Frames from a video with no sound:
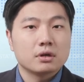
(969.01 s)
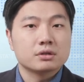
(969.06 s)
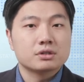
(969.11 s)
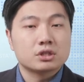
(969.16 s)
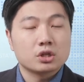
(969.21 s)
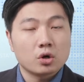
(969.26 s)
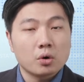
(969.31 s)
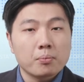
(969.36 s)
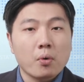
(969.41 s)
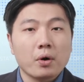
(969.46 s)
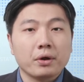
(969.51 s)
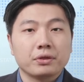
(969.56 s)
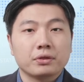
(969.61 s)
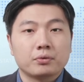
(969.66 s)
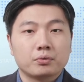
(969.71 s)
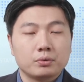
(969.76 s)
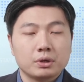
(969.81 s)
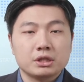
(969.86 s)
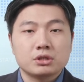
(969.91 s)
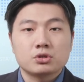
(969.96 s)

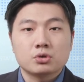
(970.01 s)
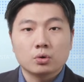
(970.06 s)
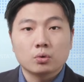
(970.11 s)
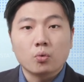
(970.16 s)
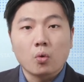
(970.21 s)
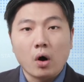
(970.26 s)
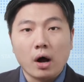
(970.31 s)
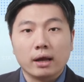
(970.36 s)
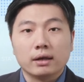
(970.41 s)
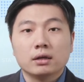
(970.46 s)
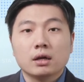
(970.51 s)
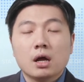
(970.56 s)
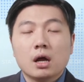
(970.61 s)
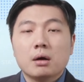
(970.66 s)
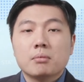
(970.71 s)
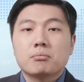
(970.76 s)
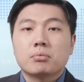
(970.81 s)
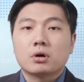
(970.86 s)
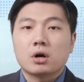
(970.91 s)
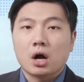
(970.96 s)
0.321
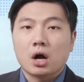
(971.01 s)
per